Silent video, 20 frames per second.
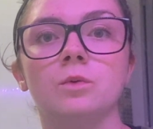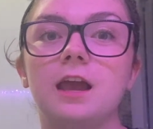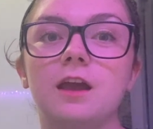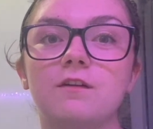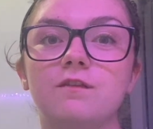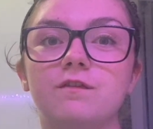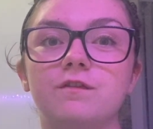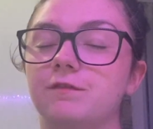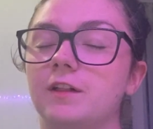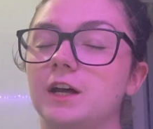
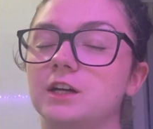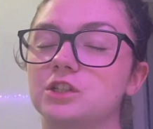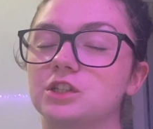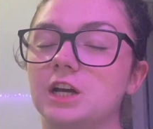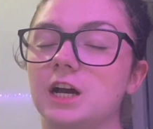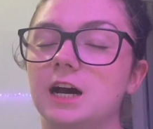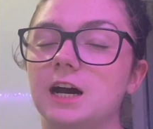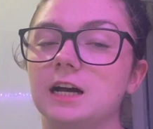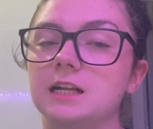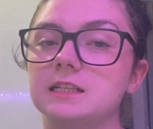If
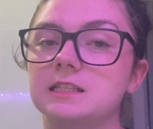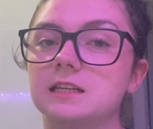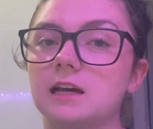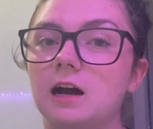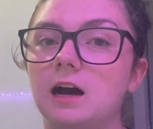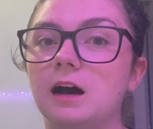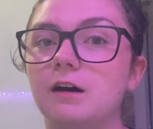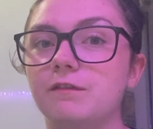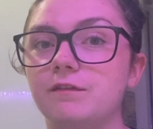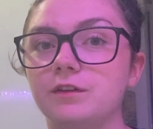flashcards
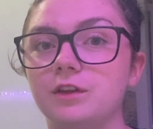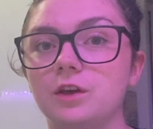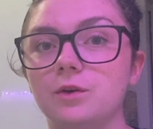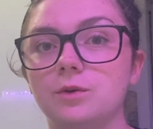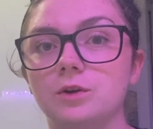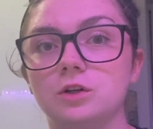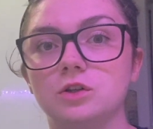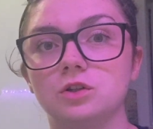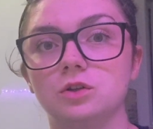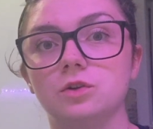are for you
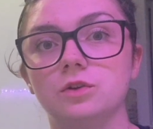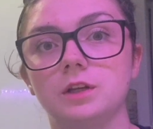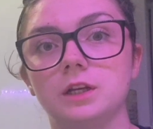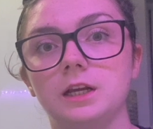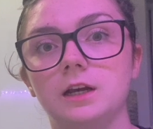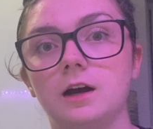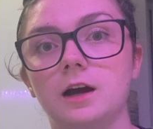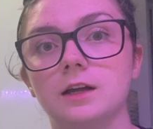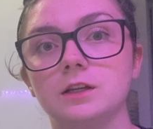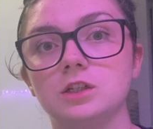and a tool that
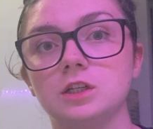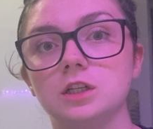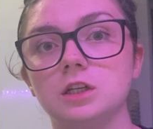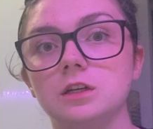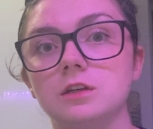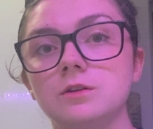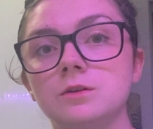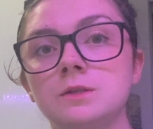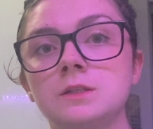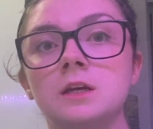you like to
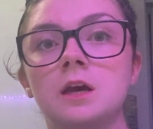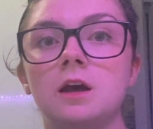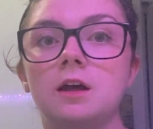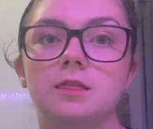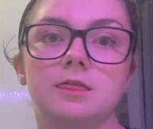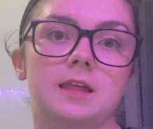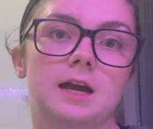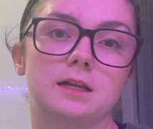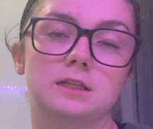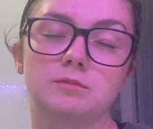use,
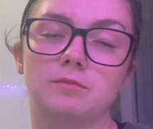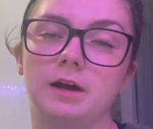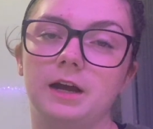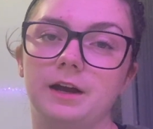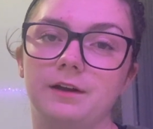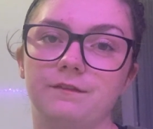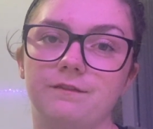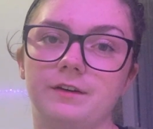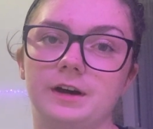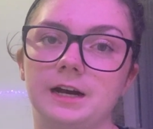that's my
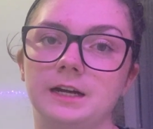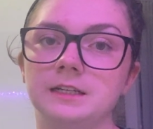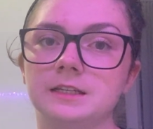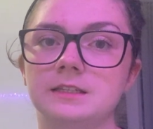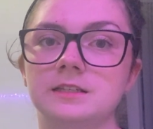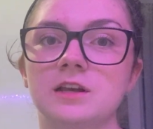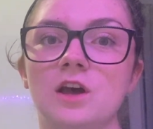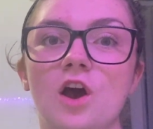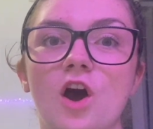advice.